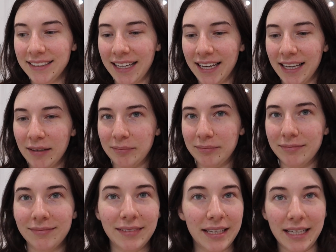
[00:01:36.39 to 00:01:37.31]

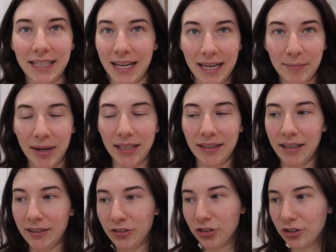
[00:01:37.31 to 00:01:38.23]
and ate my
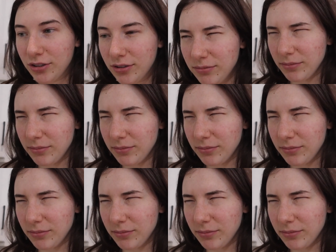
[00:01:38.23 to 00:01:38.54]
lunch.